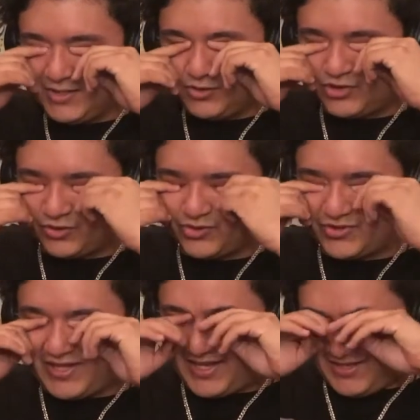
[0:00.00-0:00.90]
Who told you
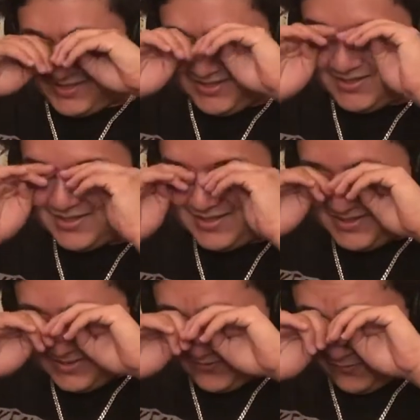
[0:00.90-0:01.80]
that?
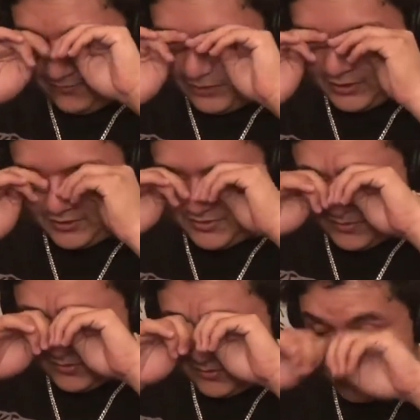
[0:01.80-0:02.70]
Fuck, dude.